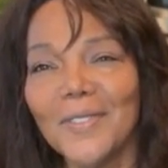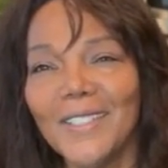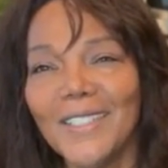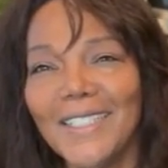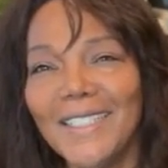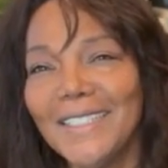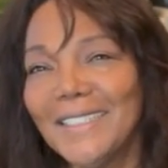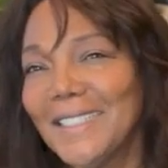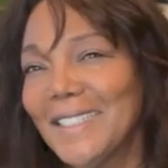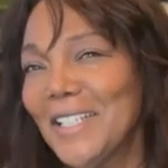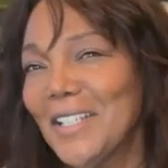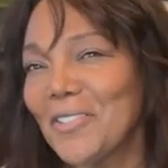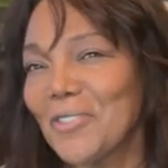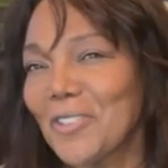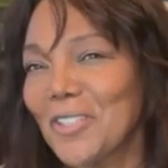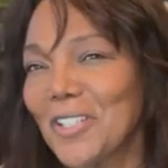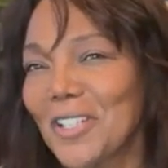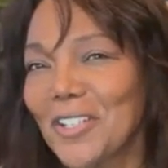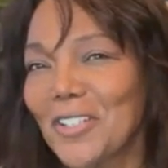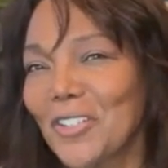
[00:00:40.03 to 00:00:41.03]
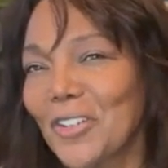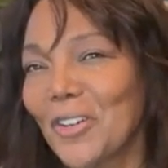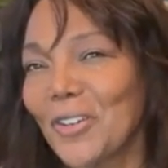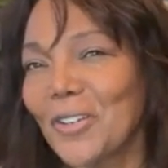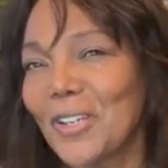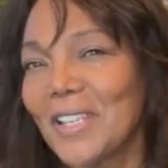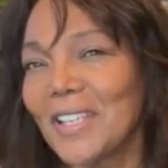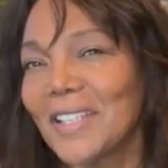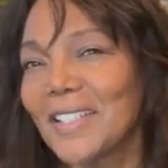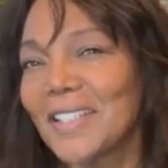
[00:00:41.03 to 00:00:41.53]
it's an interesting
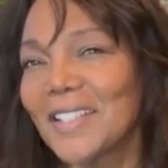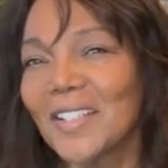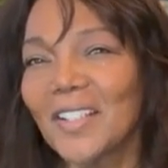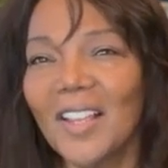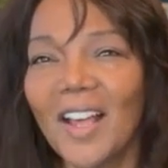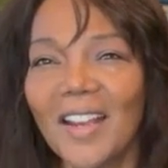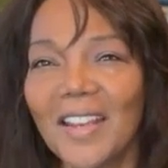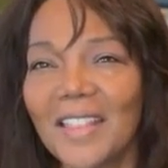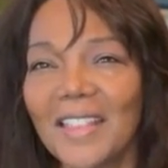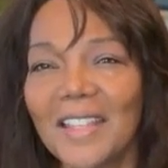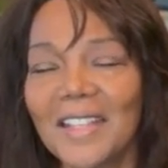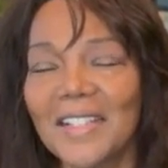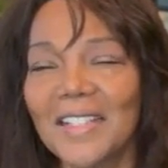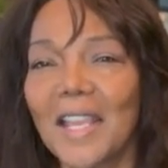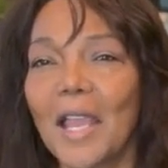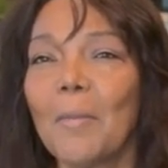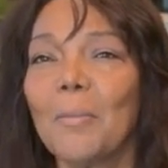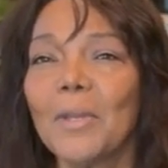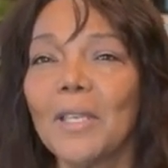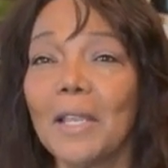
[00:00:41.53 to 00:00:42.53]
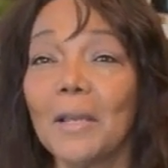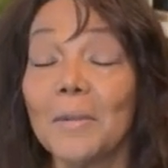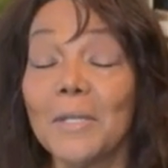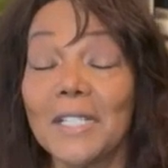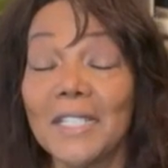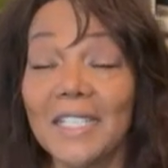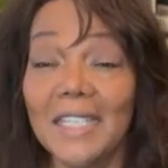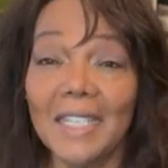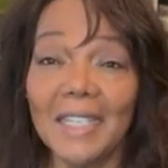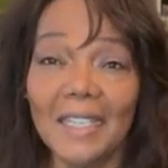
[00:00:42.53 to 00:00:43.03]
journey because a lot of things happen. I mean,
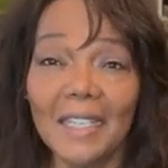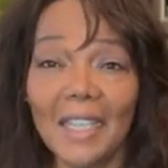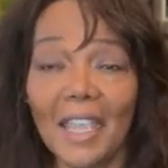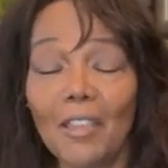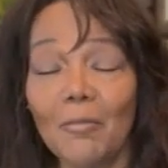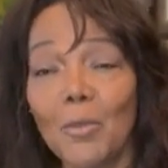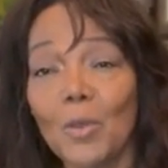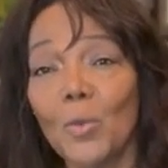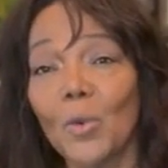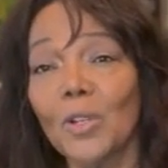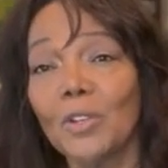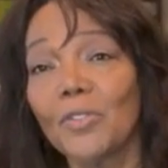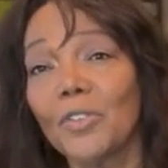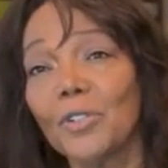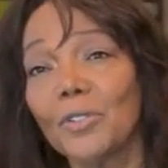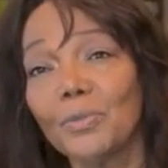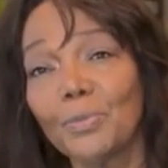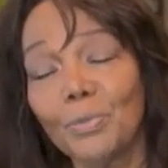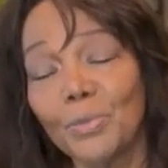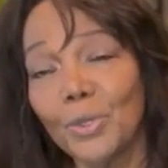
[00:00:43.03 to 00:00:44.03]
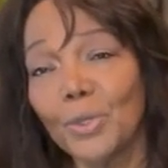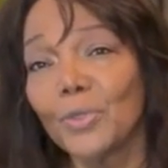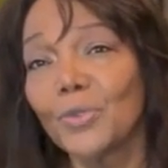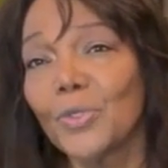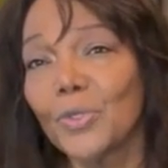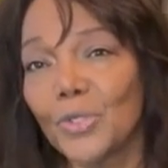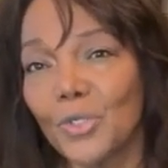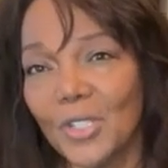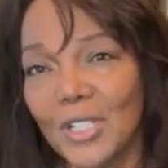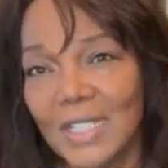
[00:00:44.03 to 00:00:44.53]
Tina gave me one of her beautiful
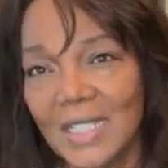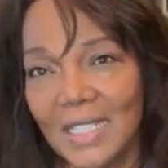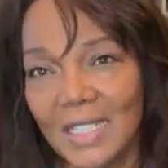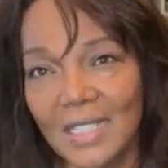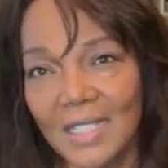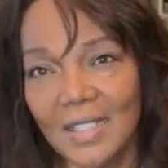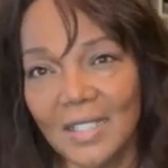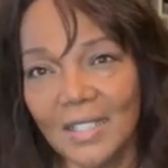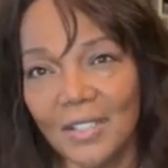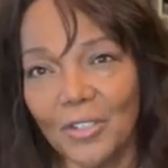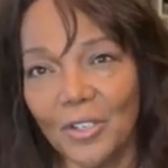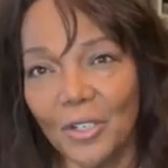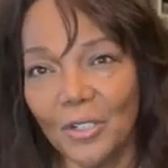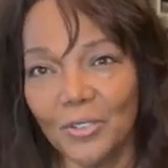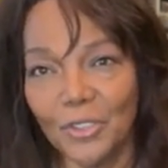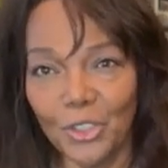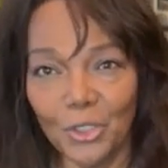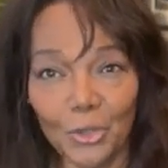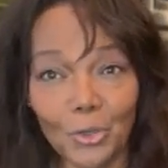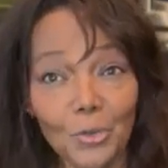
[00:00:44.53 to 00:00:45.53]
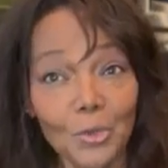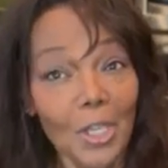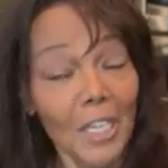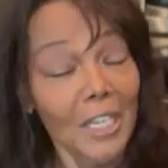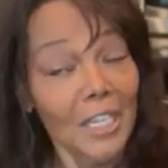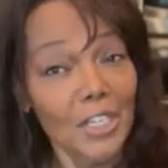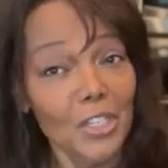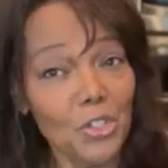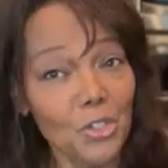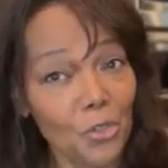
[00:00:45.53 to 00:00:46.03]
dresses. You know,
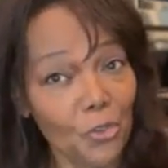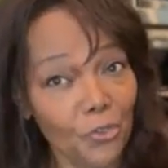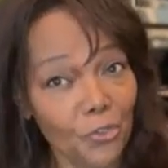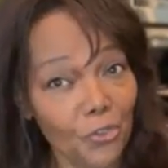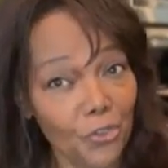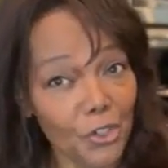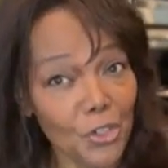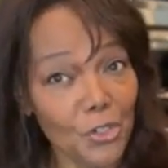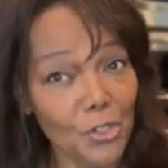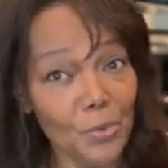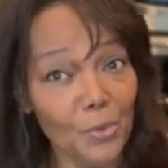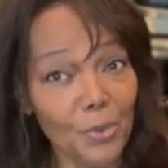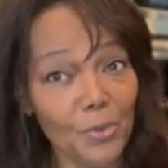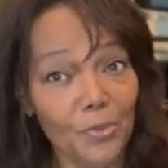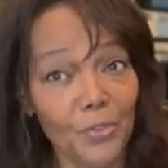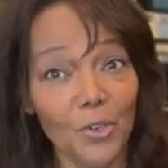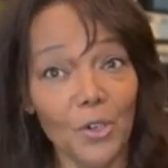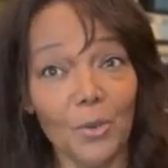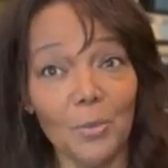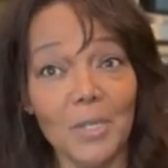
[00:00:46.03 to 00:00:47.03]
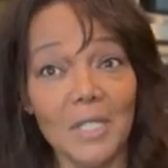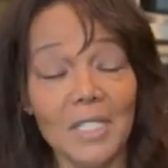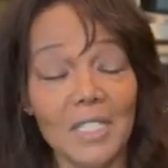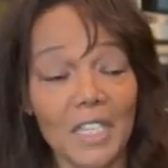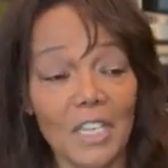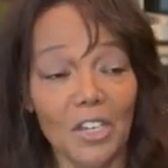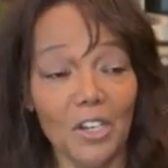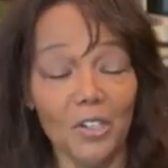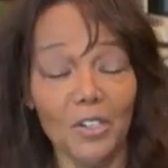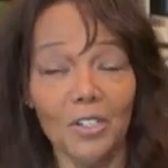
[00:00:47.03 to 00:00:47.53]
it's your first performance
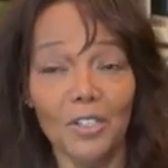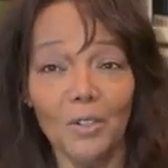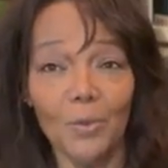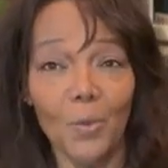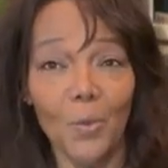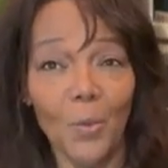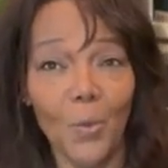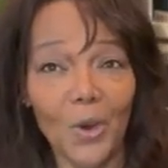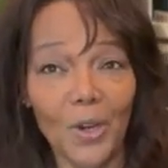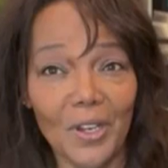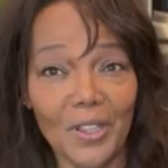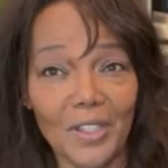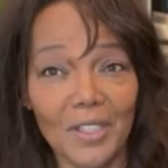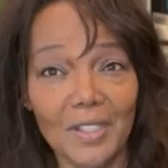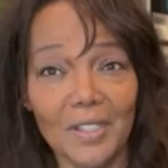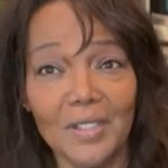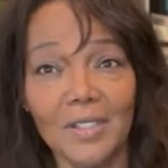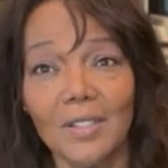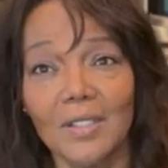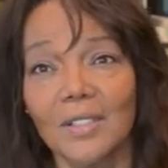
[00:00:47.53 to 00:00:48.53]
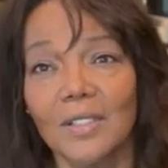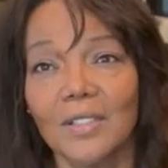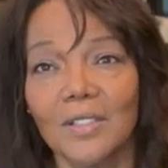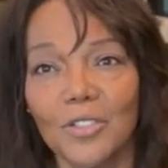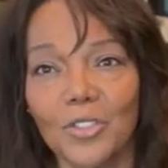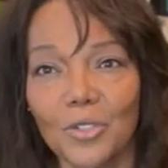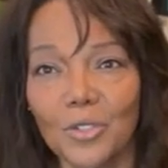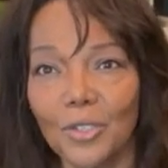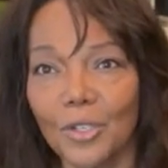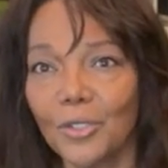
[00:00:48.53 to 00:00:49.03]
here. Wear this,
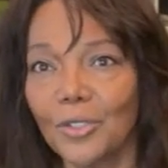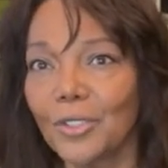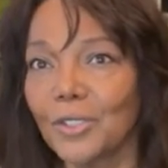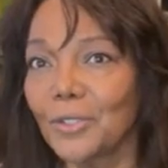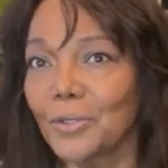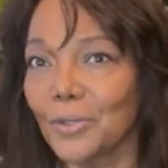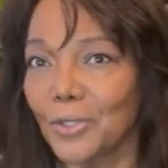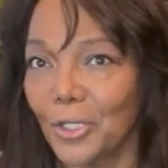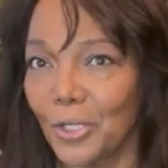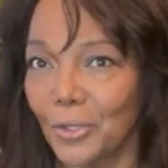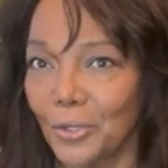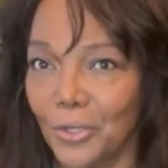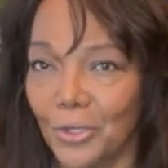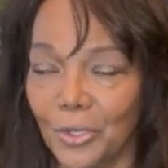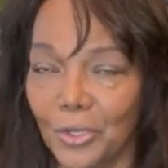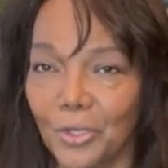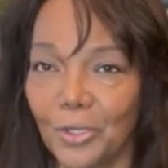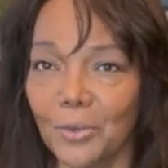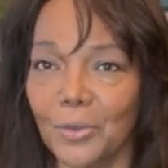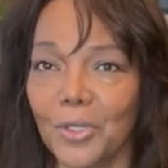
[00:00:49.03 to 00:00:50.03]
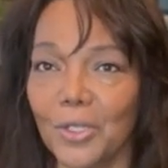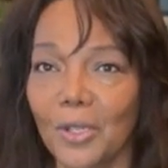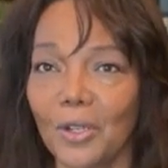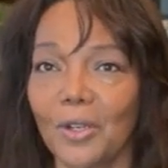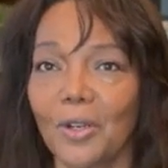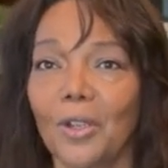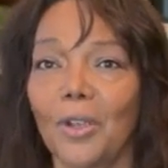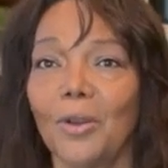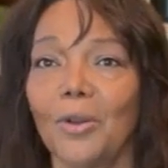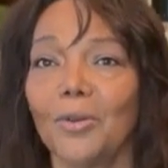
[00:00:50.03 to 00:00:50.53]
because you know the little church girl was gonna
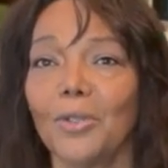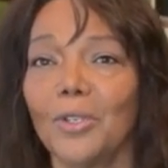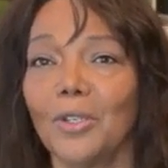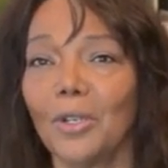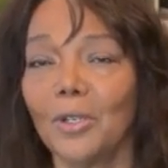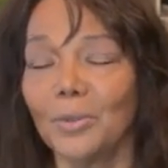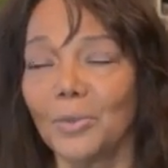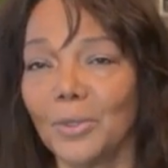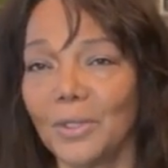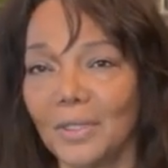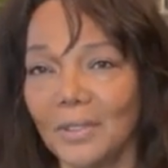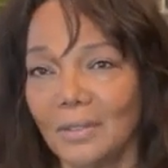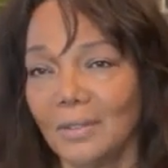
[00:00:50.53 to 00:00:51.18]
go, with,